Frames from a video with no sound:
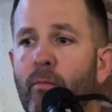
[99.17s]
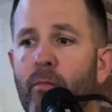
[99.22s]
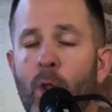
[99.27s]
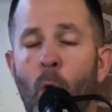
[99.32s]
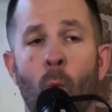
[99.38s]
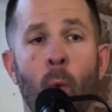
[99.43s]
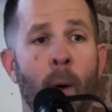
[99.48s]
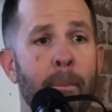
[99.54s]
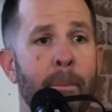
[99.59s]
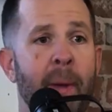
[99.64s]

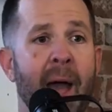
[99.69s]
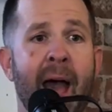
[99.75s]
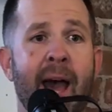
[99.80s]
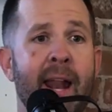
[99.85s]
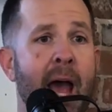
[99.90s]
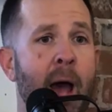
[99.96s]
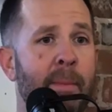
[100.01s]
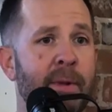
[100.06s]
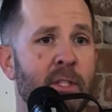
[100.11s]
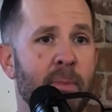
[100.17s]
What bad
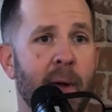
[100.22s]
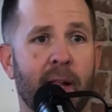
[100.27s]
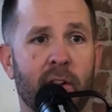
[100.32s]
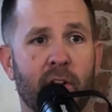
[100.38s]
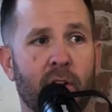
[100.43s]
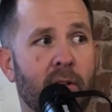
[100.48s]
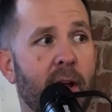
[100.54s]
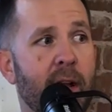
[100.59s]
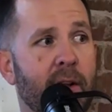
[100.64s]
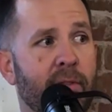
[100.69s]
habits might
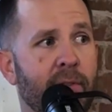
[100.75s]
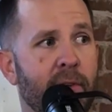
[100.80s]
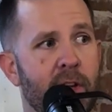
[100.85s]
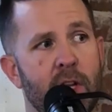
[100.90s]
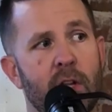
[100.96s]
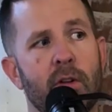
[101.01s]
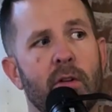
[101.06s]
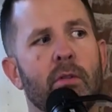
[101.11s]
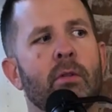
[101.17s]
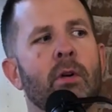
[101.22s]
look like for
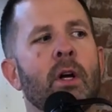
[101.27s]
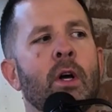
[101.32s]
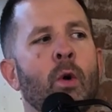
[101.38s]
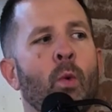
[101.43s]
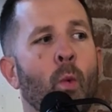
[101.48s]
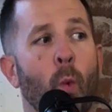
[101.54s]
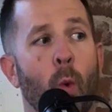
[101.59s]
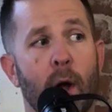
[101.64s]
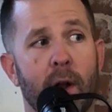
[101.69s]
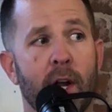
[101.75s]
you,
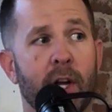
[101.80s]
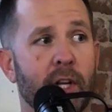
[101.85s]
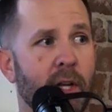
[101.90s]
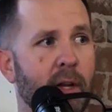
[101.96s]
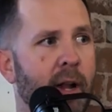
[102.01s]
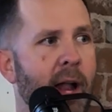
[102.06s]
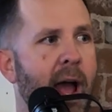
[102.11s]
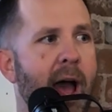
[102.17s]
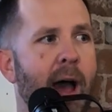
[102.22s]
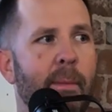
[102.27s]
what are good
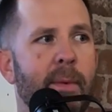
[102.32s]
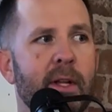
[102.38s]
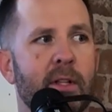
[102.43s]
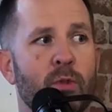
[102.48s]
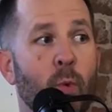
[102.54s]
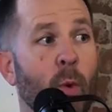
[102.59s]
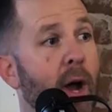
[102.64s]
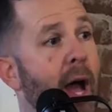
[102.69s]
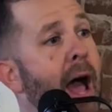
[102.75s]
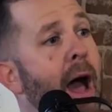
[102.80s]
habits,
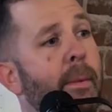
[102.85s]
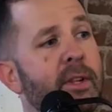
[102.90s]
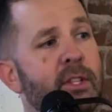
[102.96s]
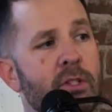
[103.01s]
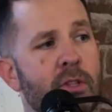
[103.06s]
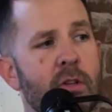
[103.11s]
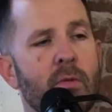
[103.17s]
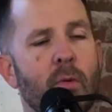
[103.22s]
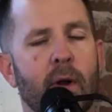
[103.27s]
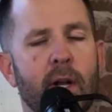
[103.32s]
what habits
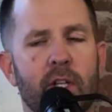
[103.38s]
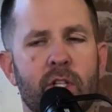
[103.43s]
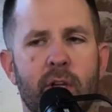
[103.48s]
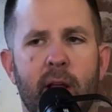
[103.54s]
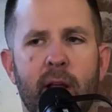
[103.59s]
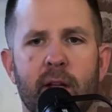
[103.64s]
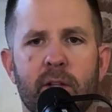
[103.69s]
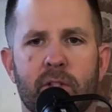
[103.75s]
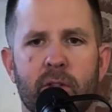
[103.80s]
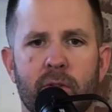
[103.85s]
do you want to
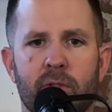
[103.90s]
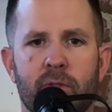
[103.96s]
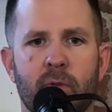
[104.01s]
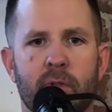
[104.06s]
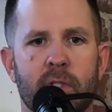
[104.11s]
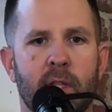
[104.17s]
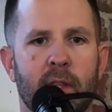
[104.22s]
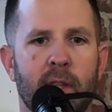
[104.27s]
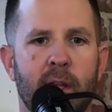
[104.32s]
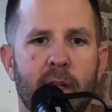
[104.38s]
change, those
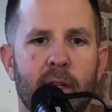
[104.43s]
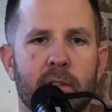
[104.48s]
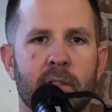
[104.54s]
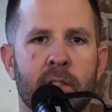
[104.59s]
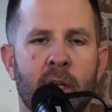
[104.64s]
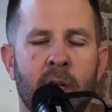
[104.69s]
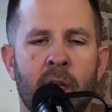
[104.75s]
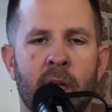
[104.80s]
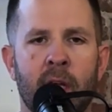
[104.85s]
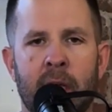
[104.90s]
sorts of things.
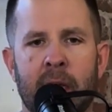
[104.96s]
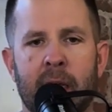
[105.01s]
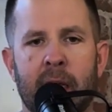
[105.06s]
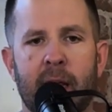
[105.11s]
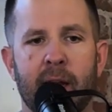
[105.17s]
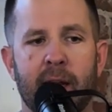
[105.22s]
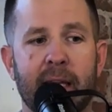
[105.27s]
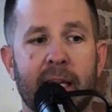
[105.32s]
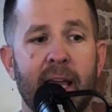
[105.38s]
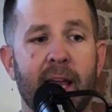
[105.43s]

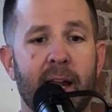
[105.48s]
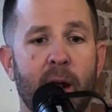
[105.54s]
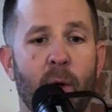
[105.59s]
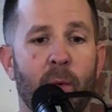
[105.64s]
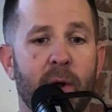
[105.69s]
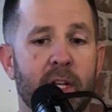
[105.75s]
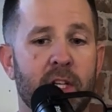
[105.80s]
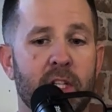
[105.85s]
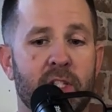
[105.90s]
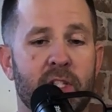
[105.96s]
And again, I
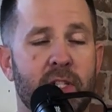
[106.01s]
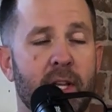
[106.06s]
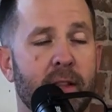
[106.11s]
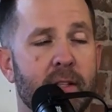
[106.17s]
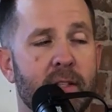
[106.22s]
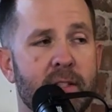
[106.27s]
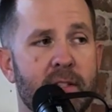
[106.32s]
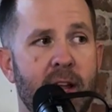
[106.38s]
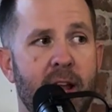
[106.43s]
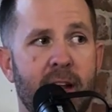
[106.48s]
want to just set the
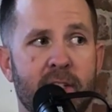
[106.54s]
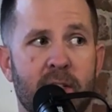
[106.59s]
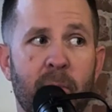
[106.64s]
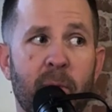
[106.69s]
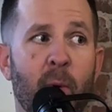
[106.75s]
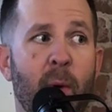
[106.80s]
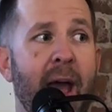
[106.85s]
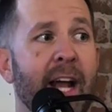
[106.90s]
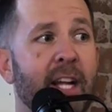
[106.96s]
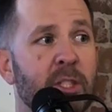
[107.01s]
stage. I'm
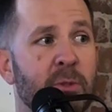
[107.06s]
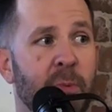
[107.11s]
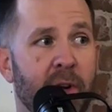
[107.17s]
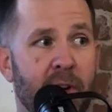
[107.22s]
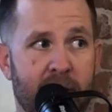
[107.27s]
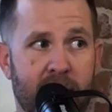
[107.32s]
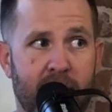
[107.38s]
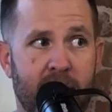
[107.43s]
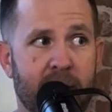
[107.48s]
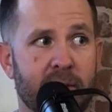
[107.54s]
no expert
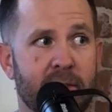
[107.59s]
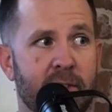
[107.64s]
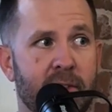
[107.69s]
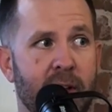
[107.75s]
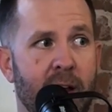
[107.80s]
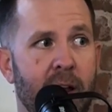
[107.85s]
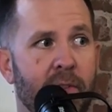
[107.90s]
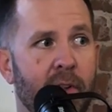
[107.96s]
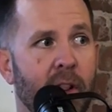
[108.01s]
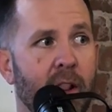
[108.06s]
in this. I
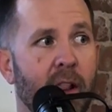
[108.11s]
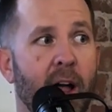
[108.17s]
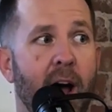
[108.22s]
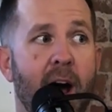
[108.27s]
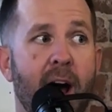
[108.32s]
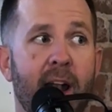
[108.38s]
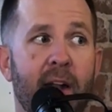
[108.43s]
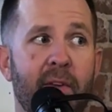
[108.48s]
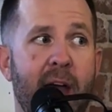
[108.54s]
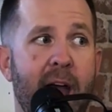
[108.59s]
have a
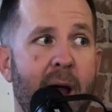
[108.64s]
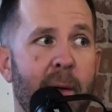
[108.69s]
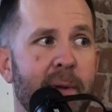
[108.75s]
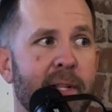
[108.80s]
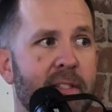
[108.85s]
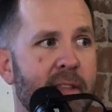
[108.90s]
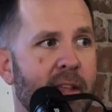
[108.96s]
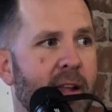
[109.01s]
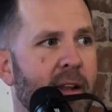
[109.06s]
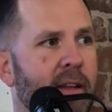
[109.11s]
lot of
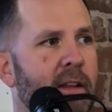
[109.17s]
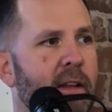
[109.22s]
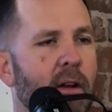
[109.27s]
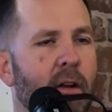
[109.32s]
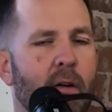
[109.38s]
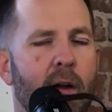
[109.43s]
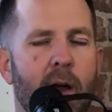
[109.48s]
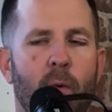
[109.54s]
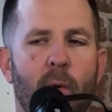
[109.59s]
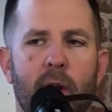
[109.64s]
habits that,
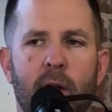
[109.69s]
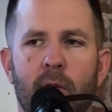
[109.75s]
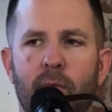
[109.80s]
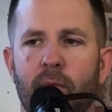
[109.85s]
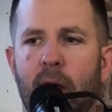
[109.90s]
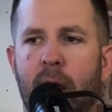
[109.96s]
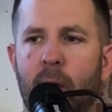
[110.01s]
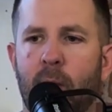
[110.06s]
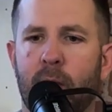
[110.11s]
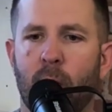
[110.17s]
I want
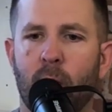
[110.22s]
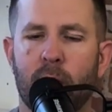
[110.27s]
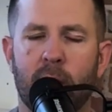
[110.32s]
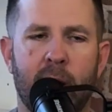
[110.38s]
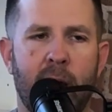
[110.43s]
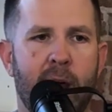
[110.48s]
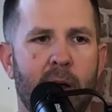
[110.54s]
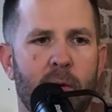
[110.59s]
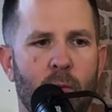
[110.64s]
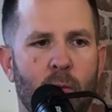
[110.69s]
to work
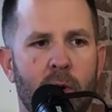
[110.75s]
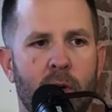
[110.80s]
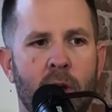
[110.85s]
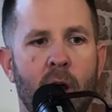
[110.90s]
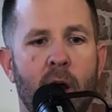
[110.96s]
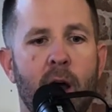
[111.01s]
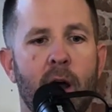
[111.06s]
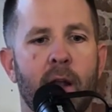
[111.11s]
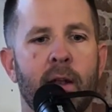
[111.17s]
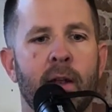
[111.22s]
out and work
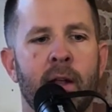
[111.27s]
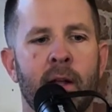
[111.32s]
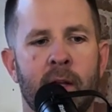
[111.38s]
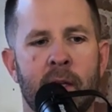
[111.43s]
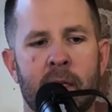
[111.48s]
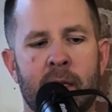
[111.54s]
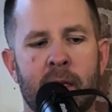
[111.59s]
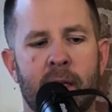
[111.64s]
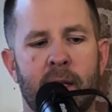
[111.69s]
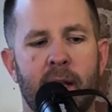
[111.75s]
on.
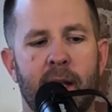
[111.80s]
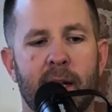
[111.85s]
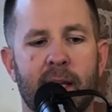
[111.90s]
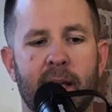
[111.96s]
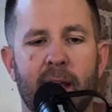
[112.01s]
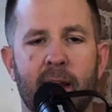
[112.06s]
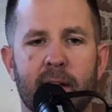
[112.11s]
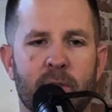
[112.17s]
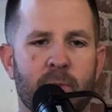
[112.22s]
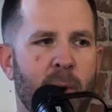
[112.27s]
And
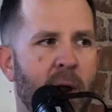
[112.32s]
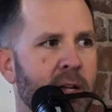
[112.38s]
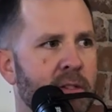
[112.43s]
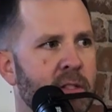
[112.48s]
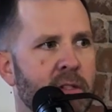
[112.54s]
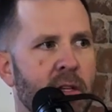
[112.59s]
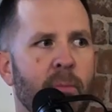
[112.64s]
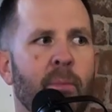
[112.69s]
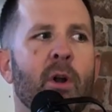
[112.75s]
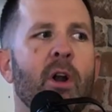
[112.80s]
again, it's
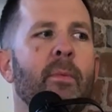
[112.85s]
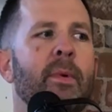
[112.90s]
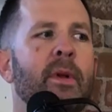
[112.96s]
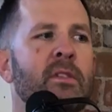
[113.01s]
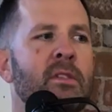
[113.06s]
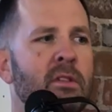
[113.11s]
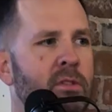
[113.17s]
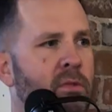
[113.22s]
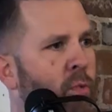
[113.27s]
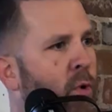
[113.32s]
processing
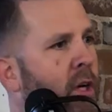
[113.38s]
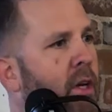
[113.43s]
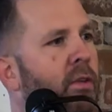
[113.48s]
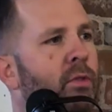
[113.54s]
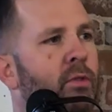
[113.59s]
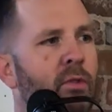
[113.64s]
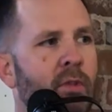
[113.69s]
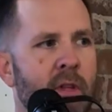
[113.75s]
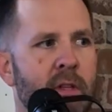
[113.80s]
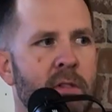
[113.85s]
purpose. It's working
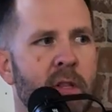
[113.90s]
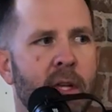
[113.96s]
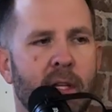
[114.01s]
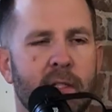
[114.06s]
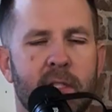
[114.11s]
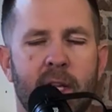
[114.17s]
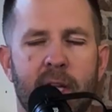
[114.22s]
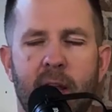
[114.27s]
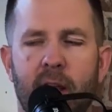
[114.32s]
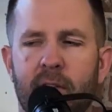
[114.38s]
through these things
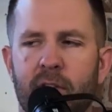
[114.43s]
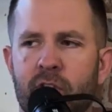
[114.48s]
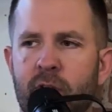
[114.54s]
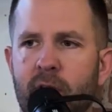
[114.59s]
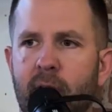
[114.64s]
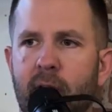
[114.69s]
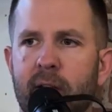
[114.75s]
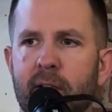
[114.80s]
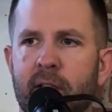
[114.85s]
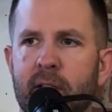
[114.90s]
together so you
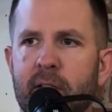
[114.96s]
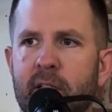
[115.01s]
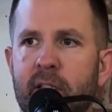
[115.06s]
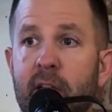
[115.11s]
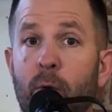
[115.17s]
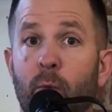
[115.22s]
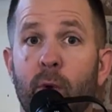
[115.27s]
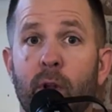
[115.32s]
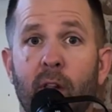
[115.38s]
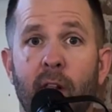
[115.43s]
guys can see
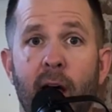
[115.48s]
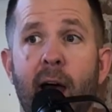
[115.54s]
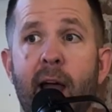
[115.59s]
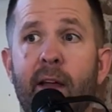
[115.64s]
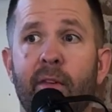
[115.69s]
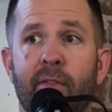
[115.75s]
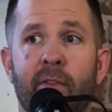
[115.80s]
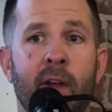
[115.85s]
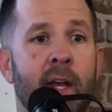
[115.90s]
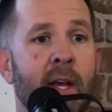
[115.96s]
in real
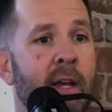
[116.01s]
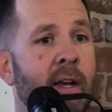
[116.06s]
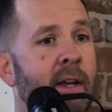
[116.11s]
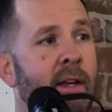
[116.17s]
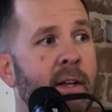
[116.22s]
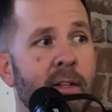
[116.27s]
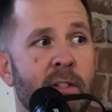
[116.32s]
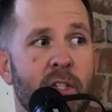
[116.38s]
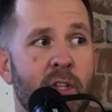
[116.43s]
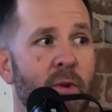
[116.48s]
life.
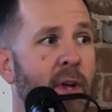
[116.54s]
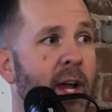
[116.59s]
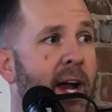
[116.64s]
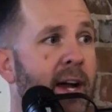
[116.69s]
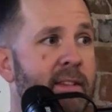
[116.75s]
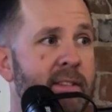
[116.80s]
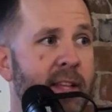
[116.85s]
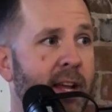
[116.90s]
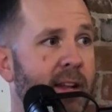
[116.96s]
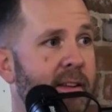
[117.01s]
Two
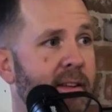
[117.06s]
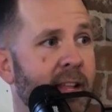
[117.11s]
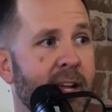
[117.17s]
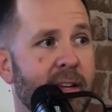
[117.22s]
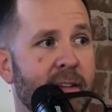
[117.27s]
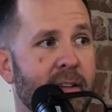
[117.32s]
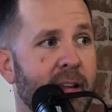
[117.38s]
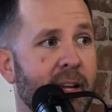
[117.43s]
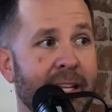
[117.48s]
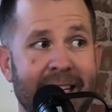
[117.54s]
guys that
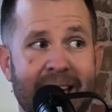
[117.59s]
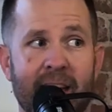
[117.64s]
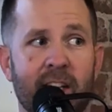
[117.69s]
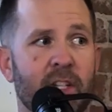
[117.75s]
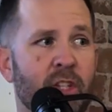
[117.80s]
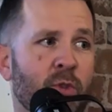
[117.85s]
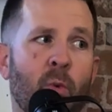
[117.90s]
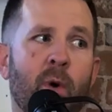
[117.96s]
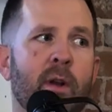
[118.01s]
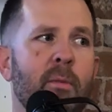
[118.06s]
again
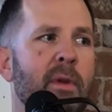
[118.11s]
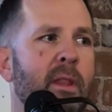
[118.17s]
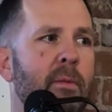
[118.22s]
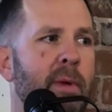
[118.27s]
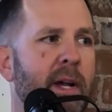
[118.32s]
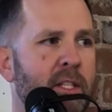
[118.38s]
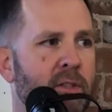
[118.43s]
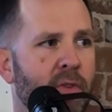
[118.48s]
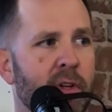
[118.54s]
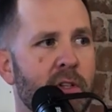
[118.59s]
just want to be the
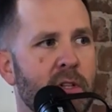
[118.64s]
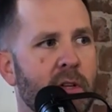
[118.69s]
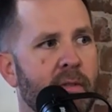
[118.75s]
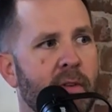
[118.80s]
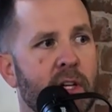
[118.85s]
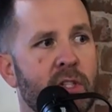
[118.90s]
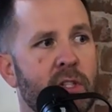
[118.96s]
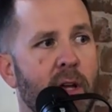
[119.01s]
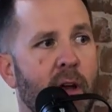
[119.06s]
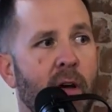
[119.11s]
best version of
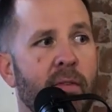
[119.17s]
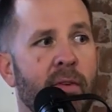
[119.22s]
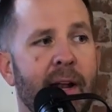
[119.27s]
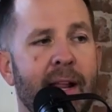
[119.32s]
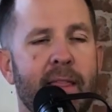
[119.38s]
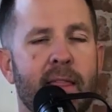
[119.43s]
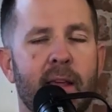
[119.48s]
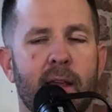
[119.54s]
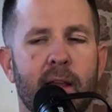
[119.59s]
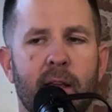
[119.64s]
ourselves, and I
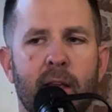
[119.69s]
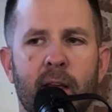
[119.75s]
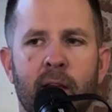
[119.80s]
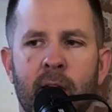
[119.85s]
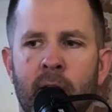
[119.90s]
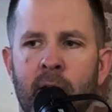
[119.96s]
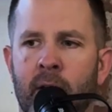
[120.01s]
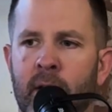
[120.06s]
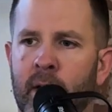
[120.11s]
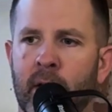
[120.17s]
think
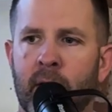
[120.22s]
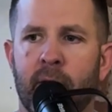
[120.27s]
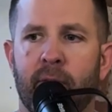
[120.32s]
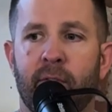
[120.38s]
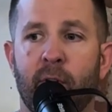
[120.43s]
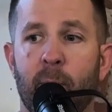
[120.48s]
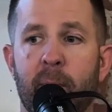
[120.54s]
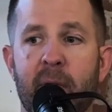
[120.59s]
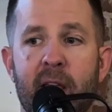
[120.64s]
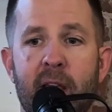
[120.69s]

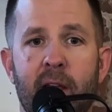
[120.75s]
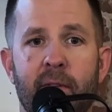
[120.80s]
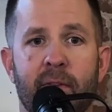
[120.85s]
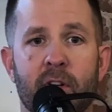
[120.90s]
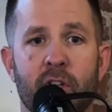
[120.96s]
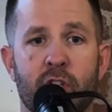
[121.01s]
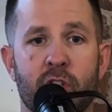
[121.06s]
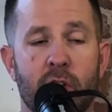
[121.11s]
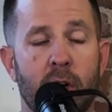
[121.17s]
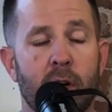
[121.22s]
for me, for
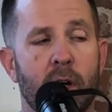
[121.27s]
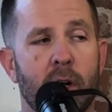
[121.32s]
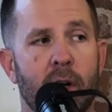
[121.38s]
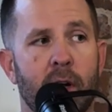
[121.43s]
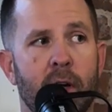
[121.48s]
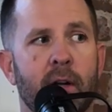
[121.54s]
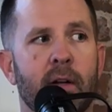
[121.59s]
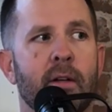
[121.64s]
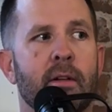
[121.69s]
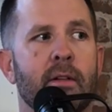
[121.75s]

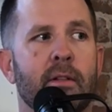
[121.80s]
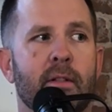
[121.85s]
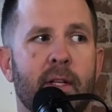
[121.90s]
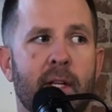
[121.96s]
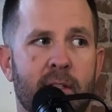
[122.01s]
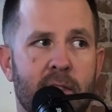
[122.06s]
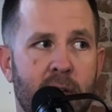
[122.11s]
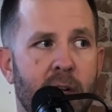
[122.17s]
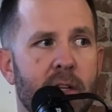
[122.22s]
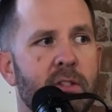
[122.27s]
sure,
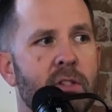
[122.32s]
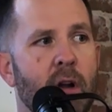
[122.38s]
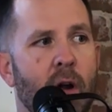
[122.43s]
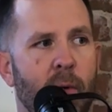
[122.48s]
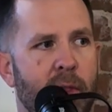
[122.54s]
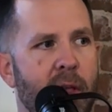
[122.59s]
it's going to start with